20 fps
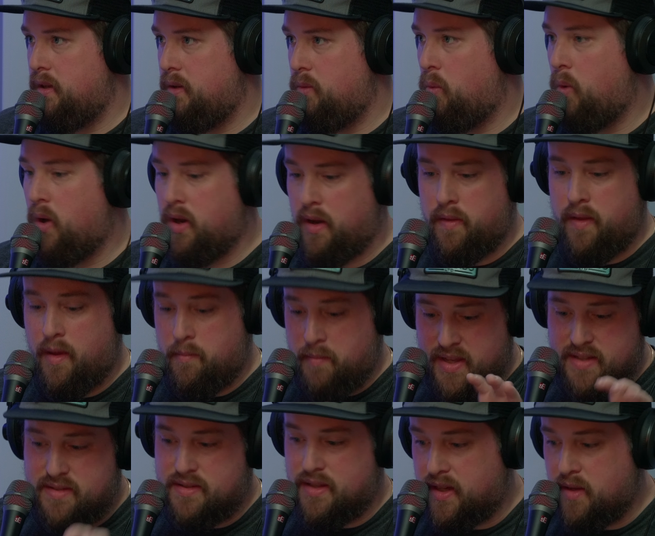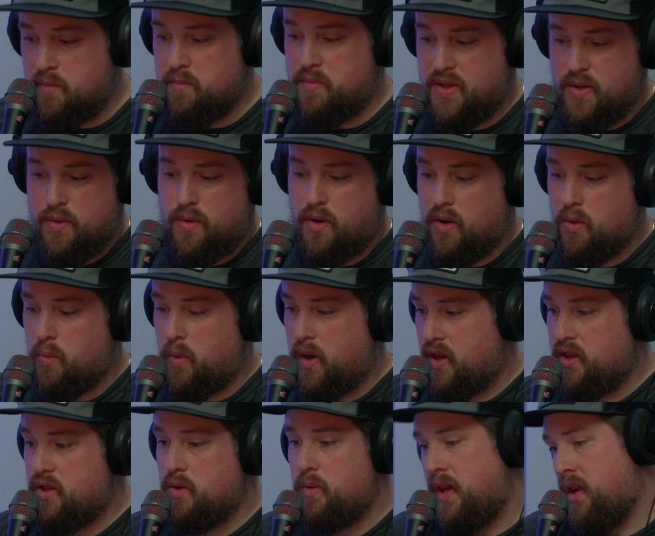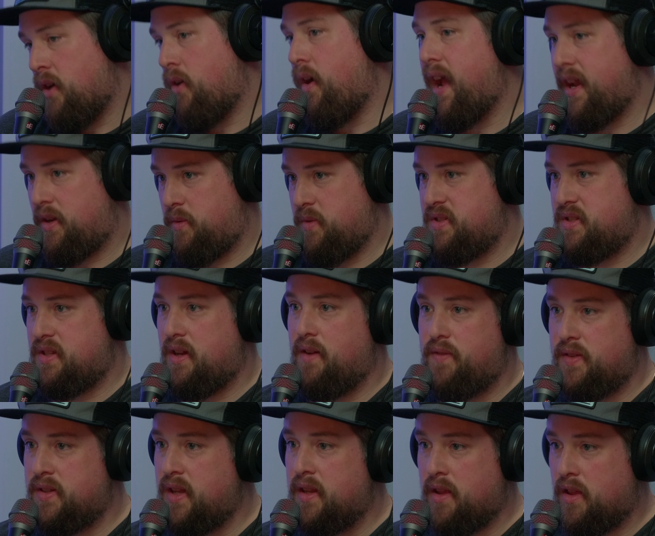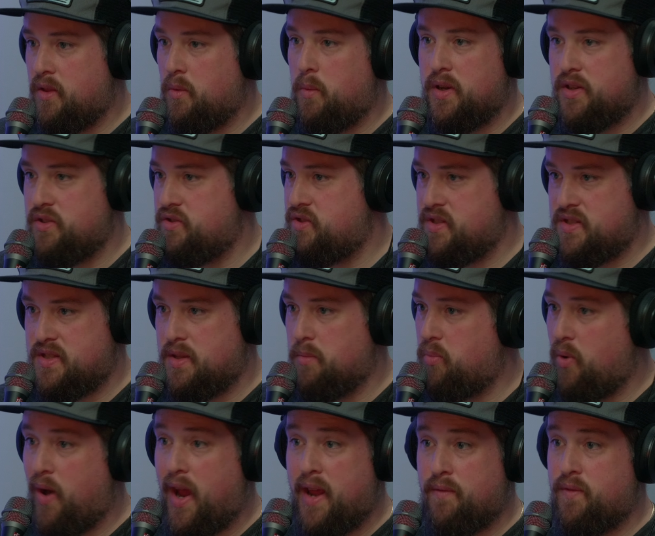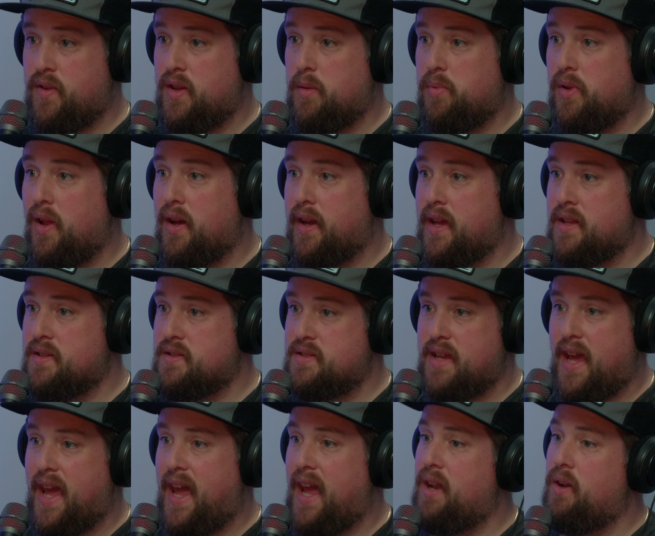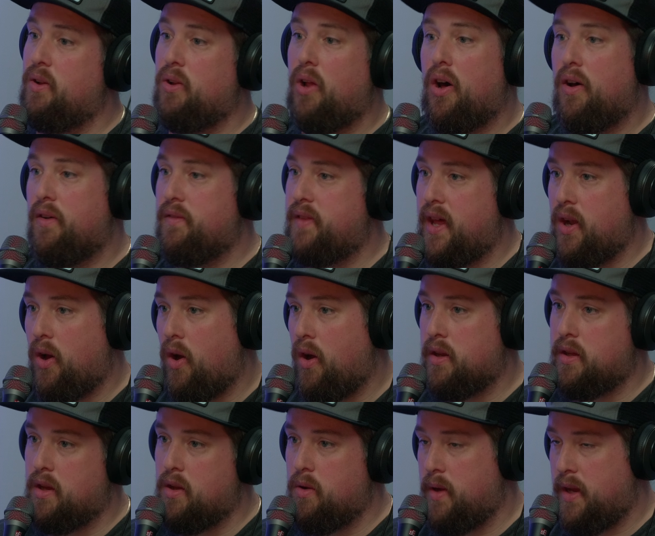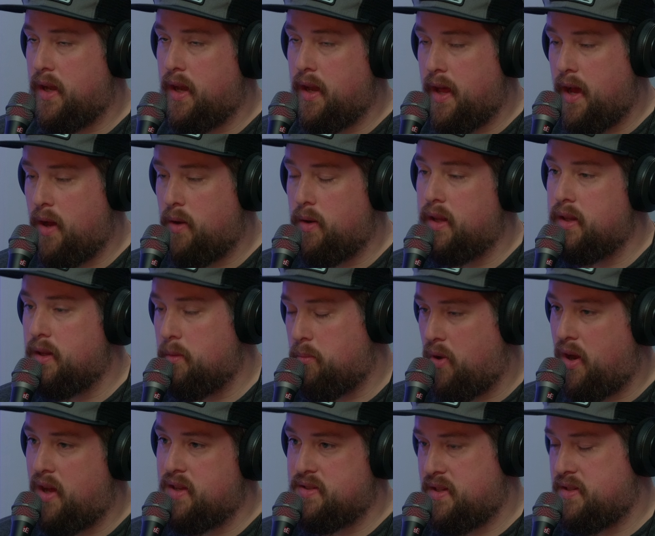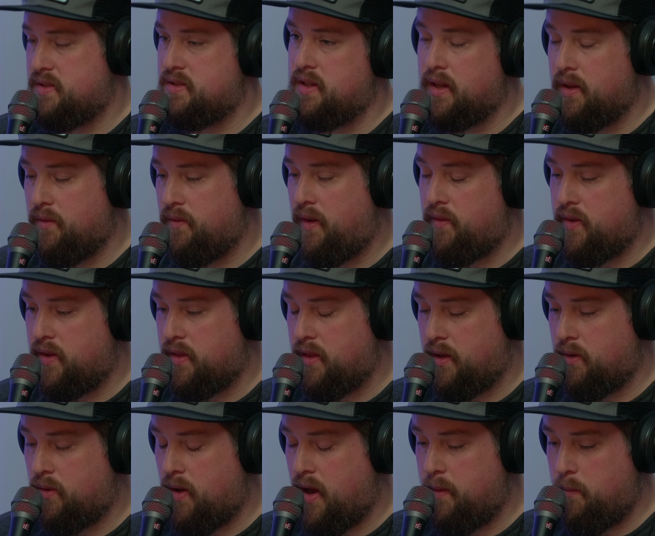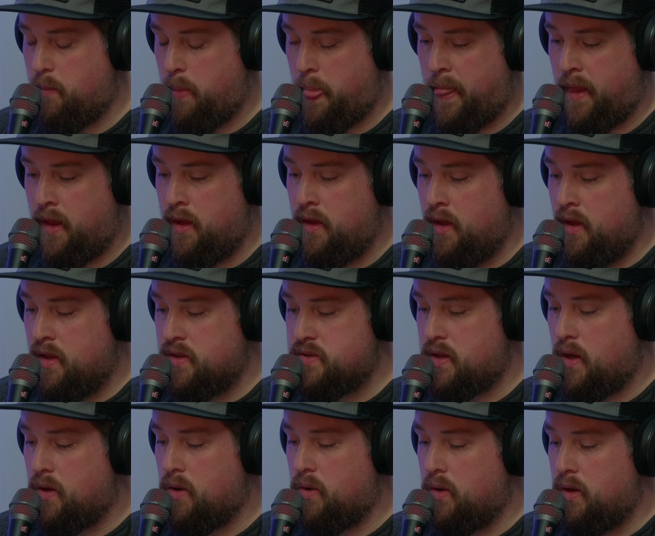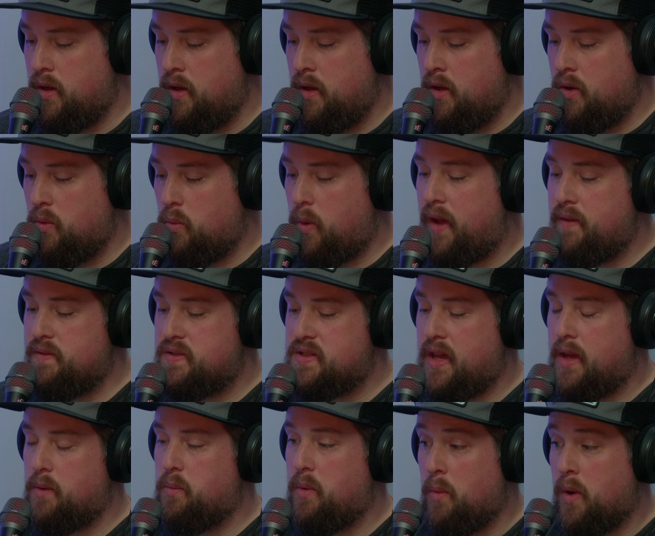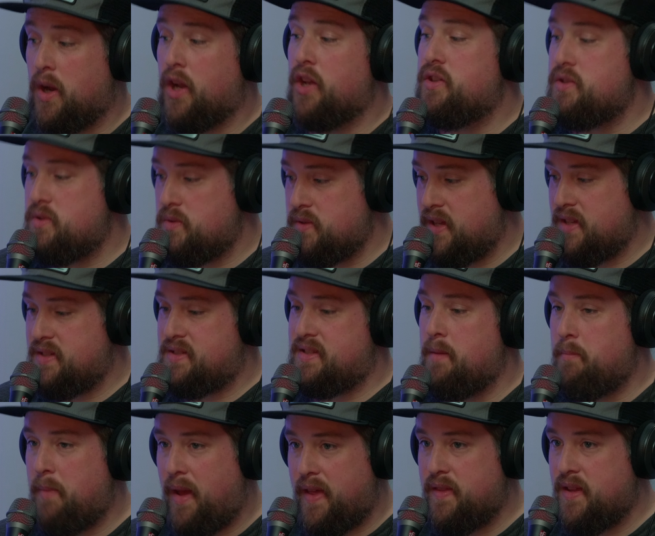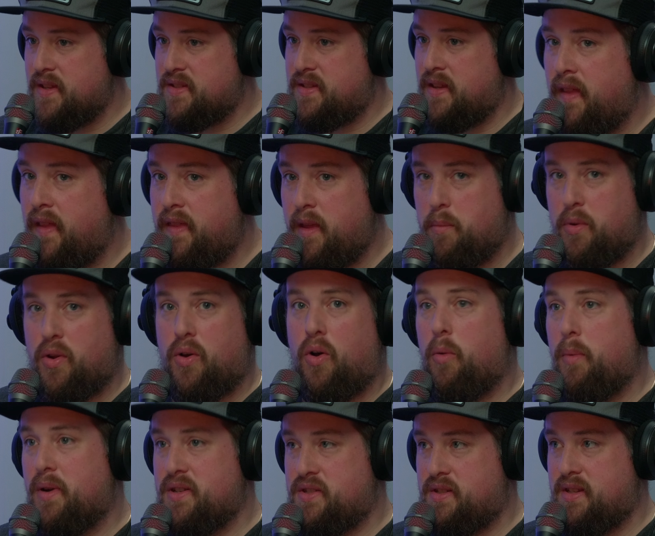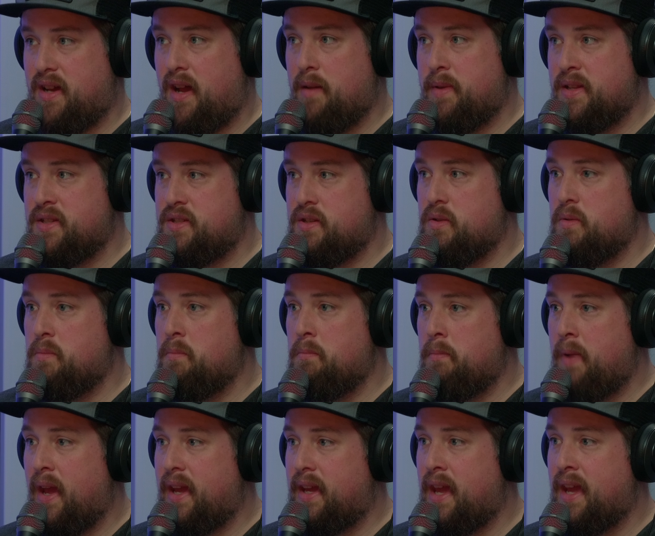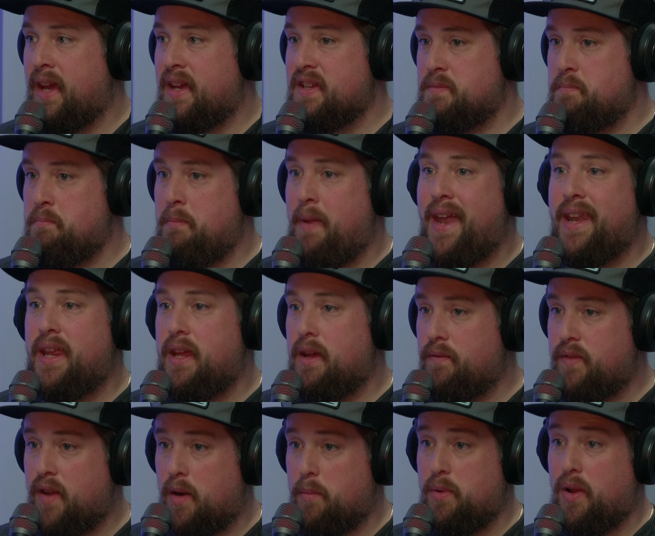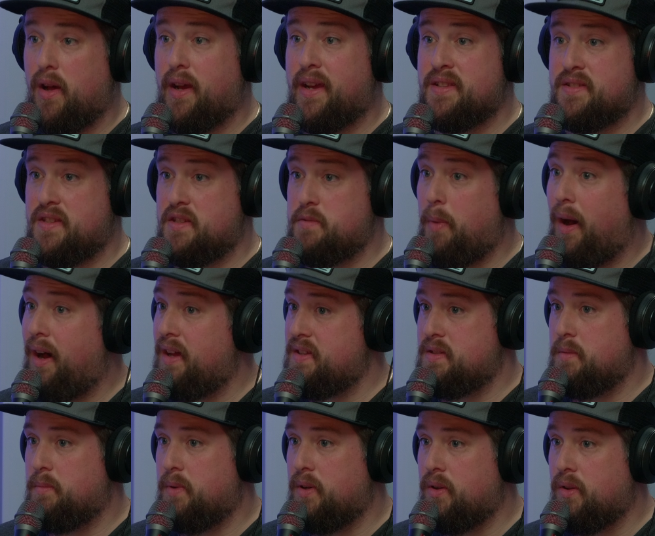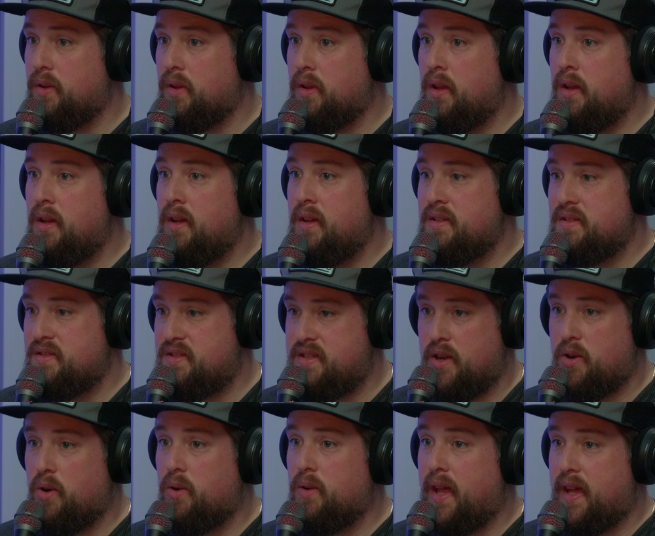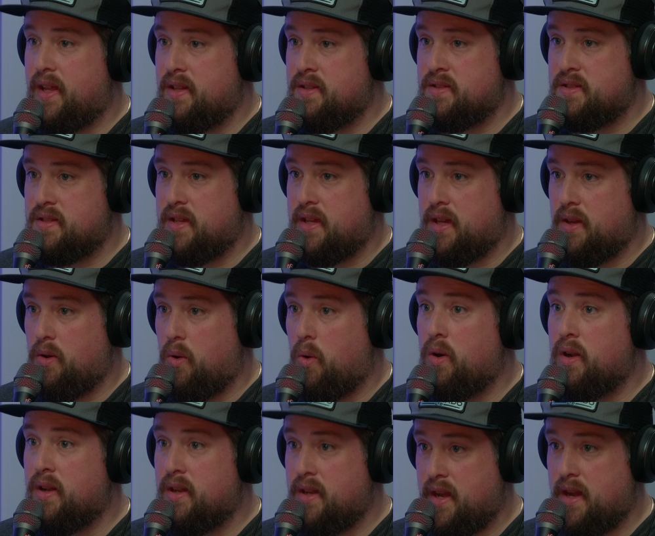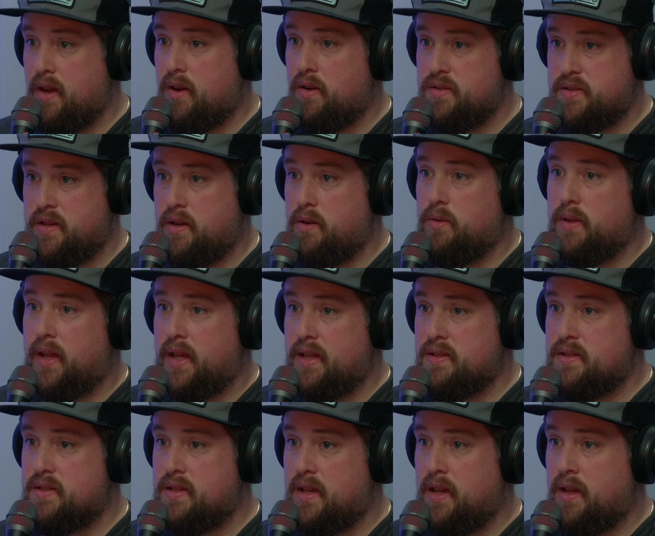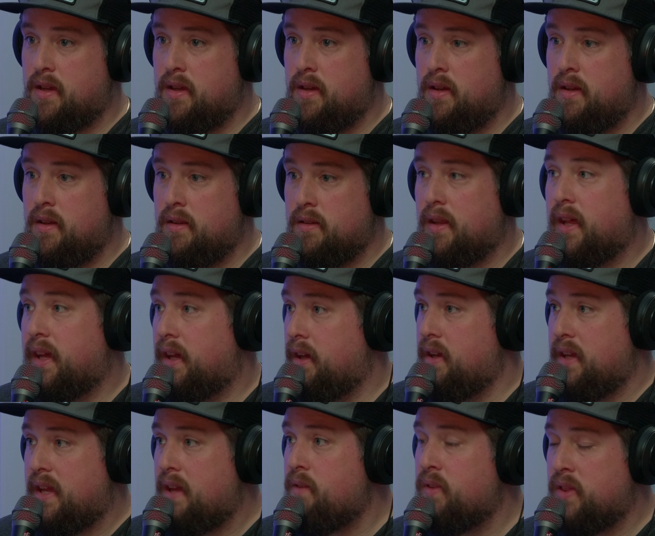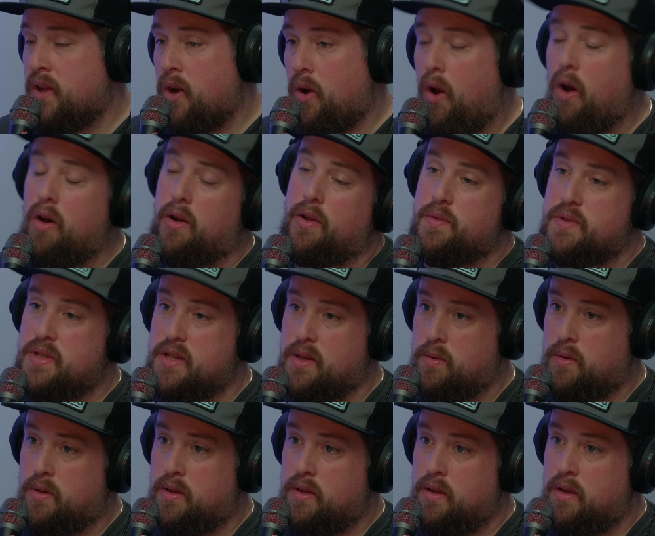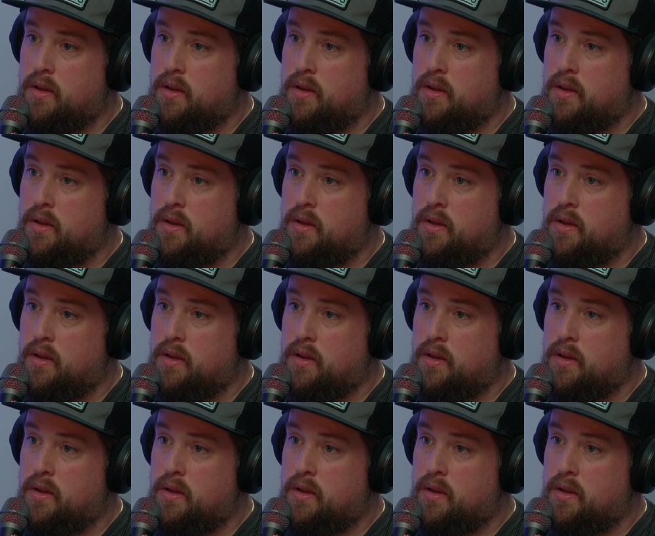one of them is the computer where you interact with stuff, and then the other one is just the brain for the plugins to handle all of that audio in and out and the processing of everything, right? So Waves said, we want to do this. They made this, they put a whole bunch of time into making as many of their plugins as possible zero latency or near zero latency, like even their auto tune